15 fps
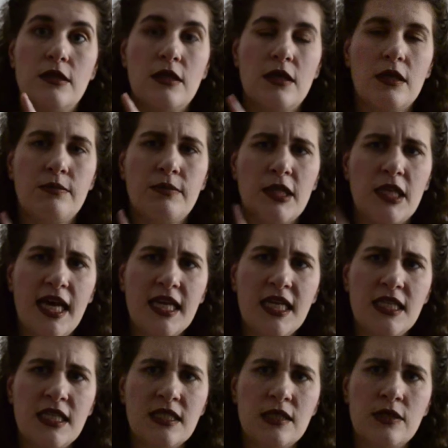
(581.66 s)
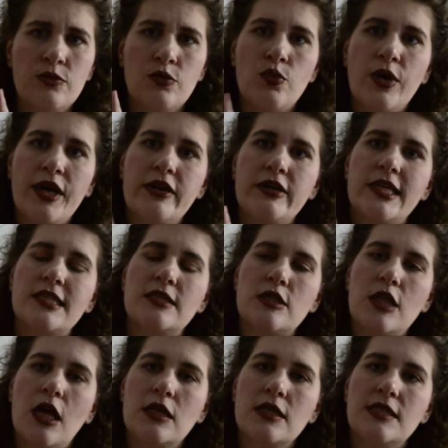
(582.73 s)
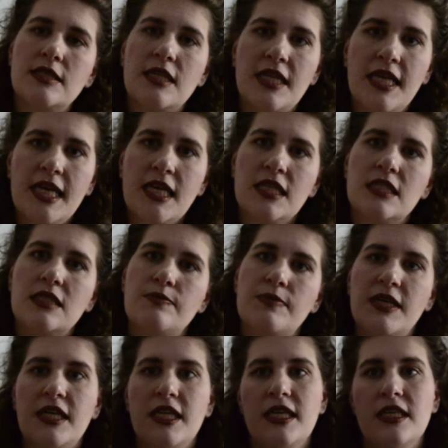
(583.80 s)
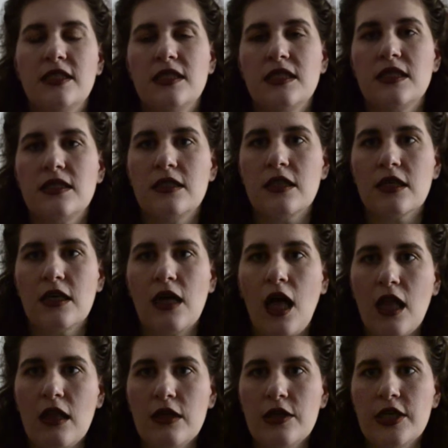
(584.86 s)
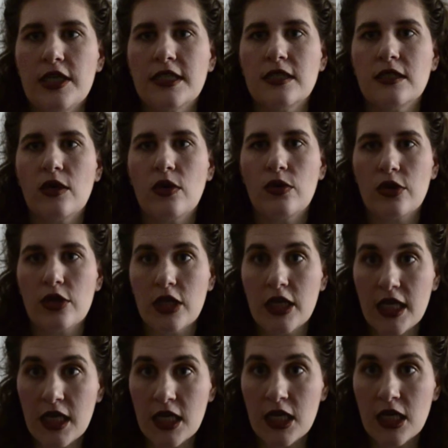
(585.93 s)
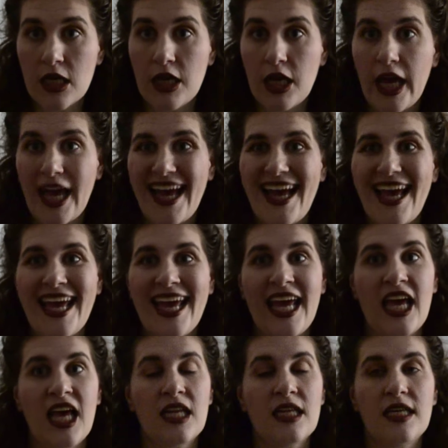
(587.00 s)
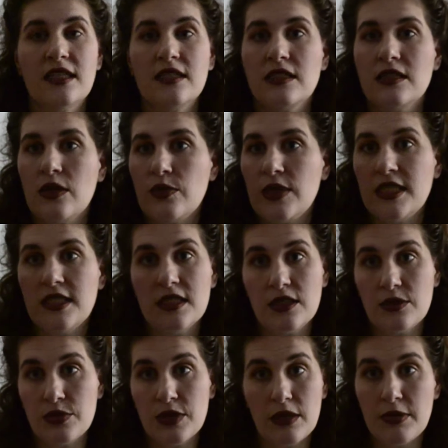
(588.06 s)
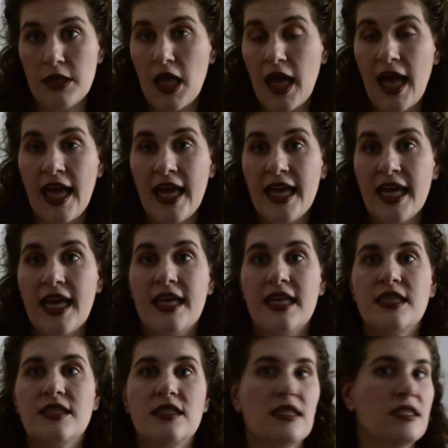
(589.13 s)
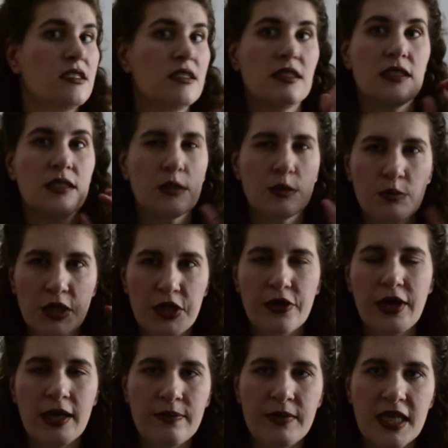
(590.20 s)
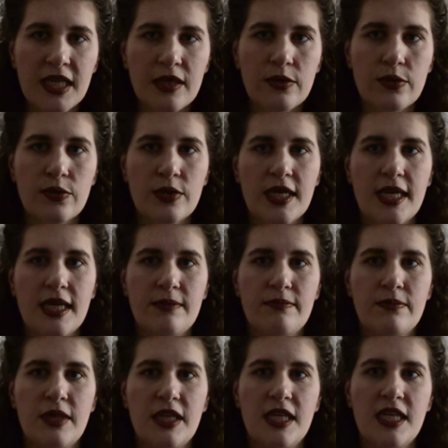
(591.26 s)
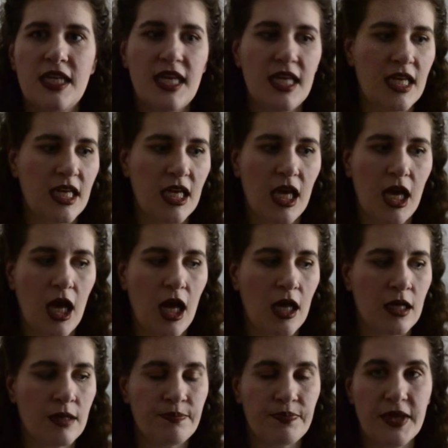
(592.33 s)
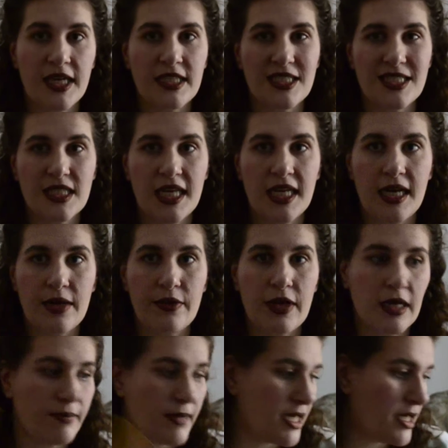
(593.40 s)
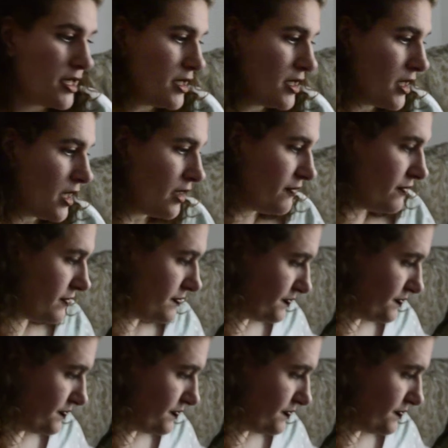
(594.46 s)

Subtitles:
The Milani doesn't wear as long as the NYX, but the color is so good, and it's so easy to reapply, and it doesn't smear on me when I'm eating. I just cannot recommend it enough.